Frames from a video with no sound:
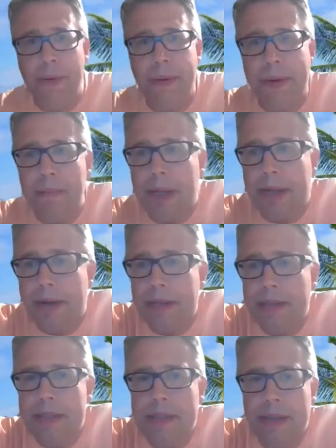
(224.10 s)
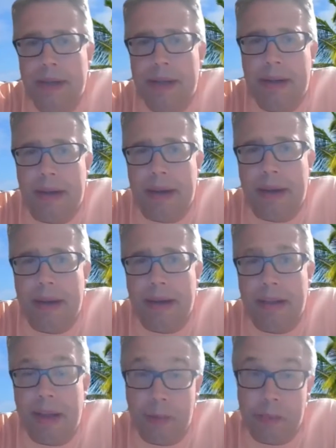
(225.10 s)
because a
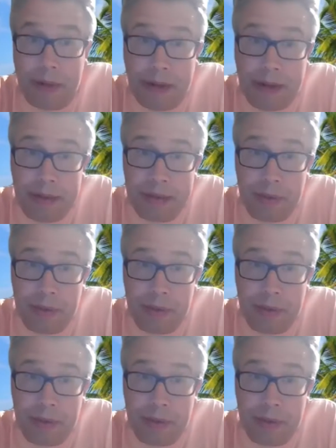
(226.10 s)
lot of players